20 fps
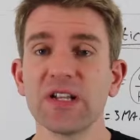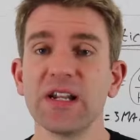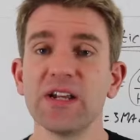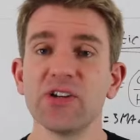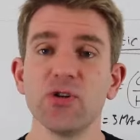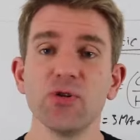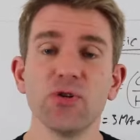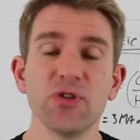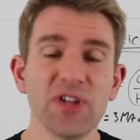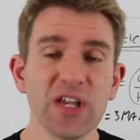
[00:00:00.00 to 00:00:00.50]

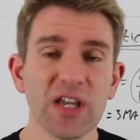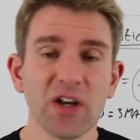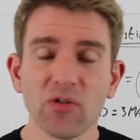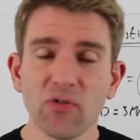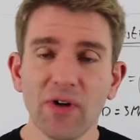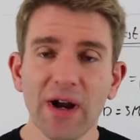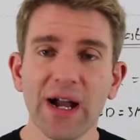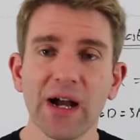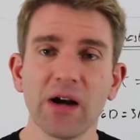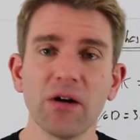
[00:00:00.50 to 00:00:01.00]
unless you dig
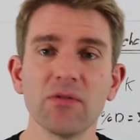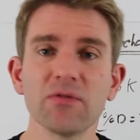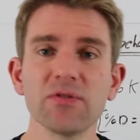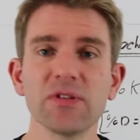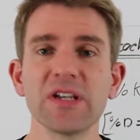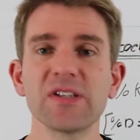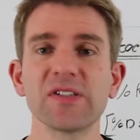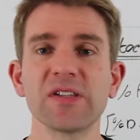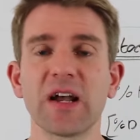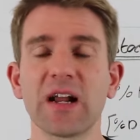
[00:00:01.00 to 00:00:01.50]
around
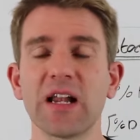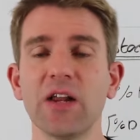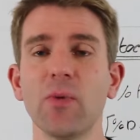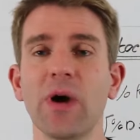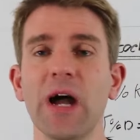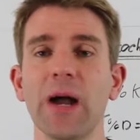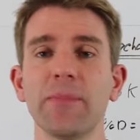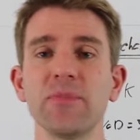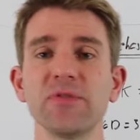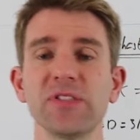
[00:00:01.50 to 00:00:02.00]
exactly
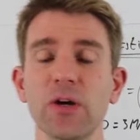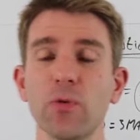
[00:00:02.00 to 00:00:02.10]
what happens.